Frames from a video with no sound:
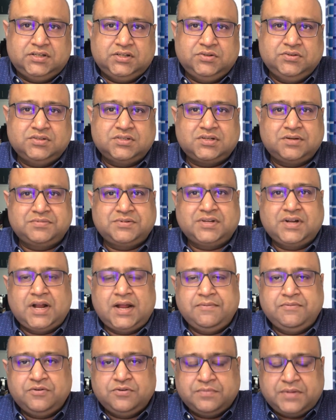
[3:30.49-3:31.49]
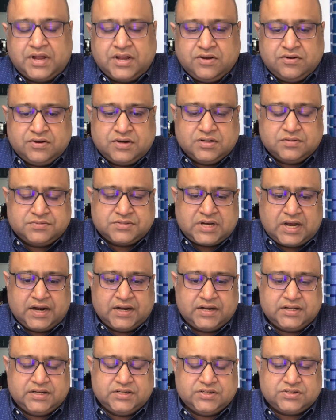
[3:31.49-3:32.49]
do subscribe to my YouTube
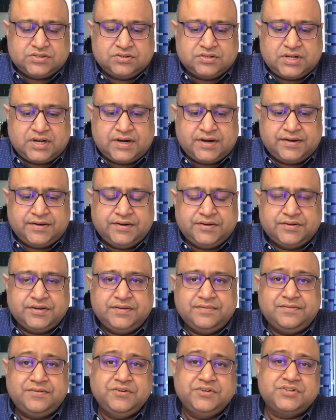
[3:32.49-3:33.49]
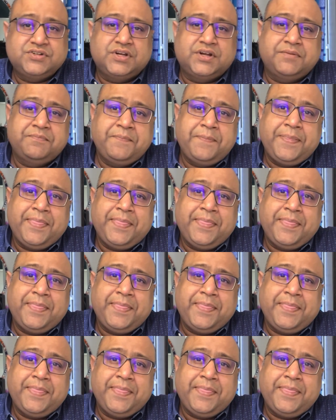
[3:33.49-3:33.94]
channel, so that in future,